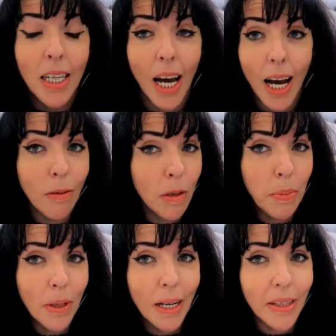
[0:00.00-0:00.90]
I will
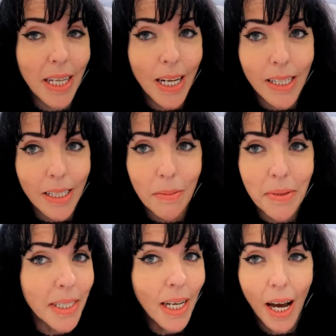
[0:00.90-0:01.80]
pull out the
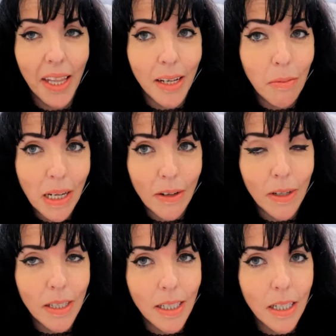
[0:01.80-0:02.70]
items and then we'll have a
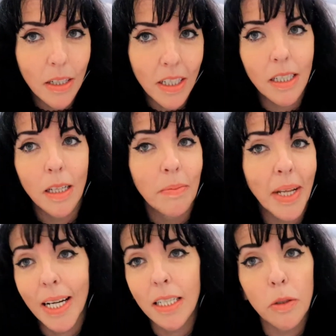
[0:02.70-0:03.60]
little look at them.
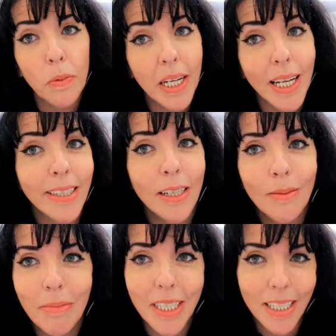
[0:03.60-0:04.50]
That is what I
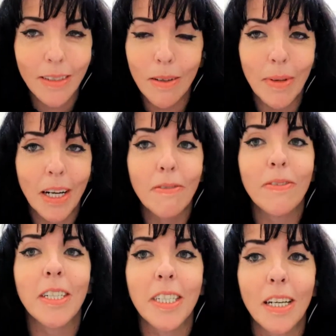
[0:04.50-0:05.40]
normally do in my
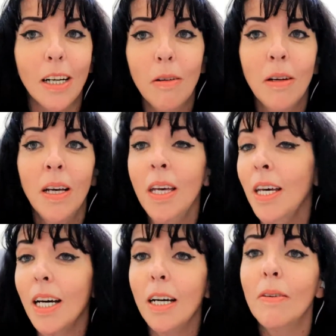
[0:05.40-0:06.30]
video.
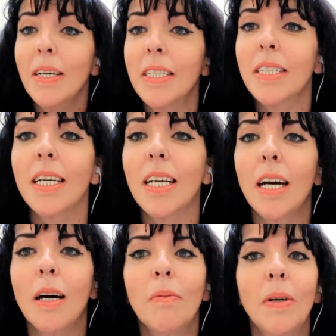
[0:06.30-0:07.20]
Oh, and today
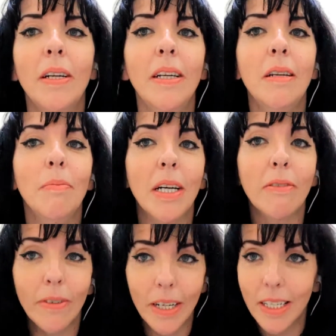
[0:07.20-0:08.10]
I'm wearing my
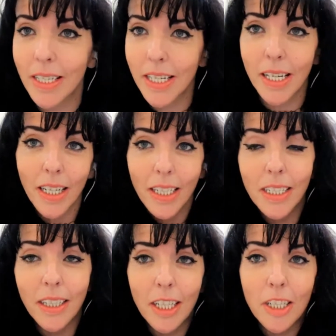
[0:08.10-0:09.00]
friend's
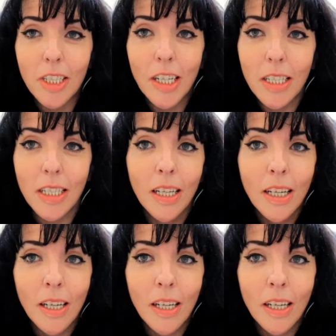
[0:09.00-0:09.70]
t-shirt.